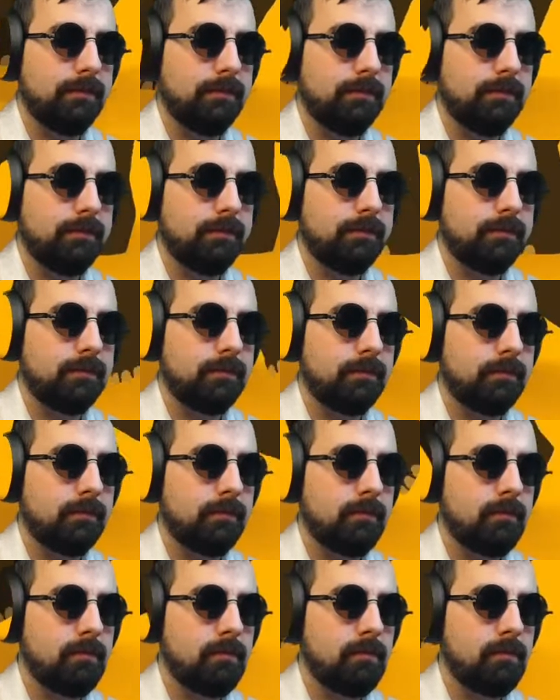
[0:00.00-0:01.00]

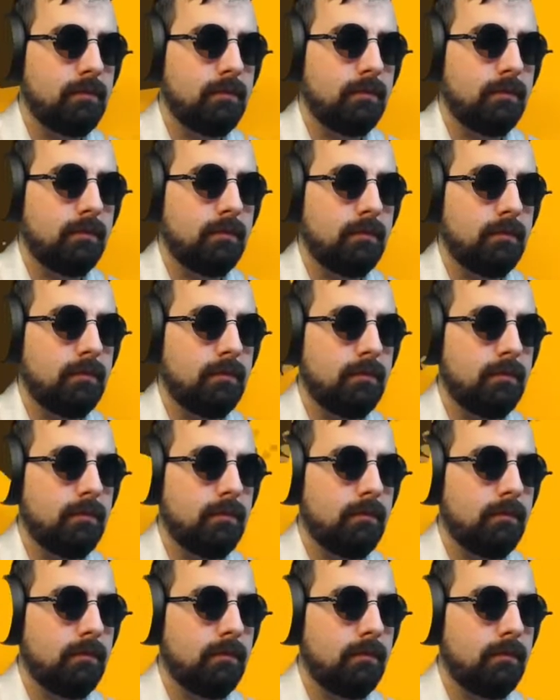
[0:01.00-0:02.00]

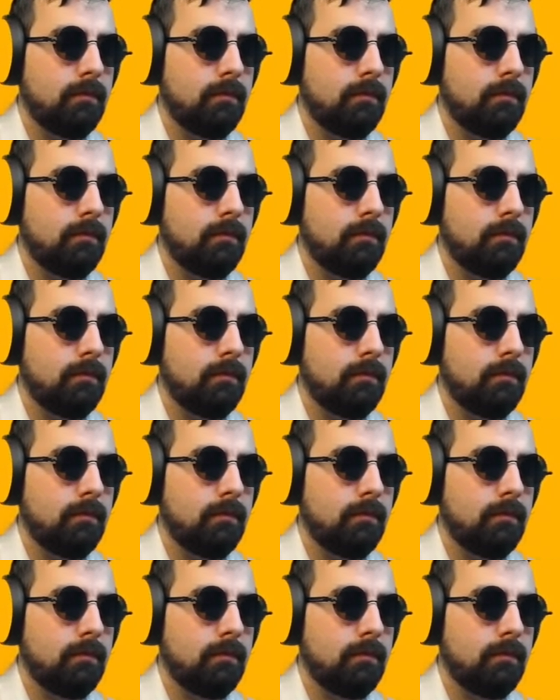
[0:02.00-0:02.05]
Nobody speaks.